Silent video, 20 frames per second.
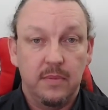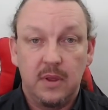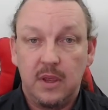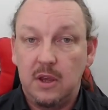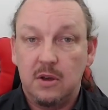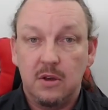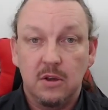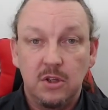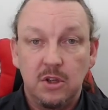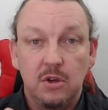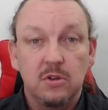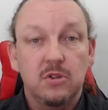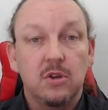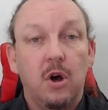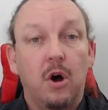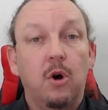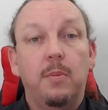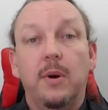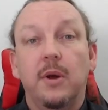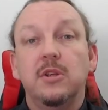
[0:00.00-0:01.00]
You can use
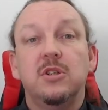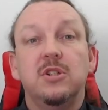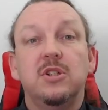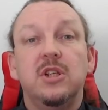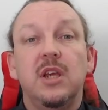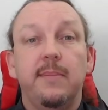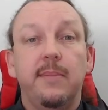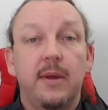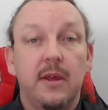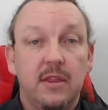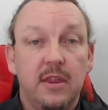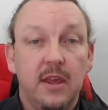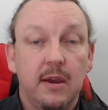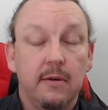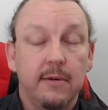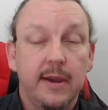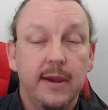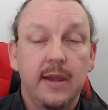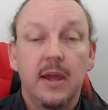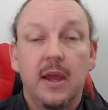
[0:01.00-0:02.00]
a whole bunch of CB
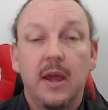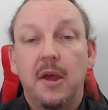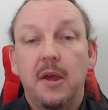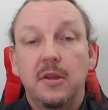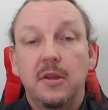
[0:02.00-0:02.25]
theory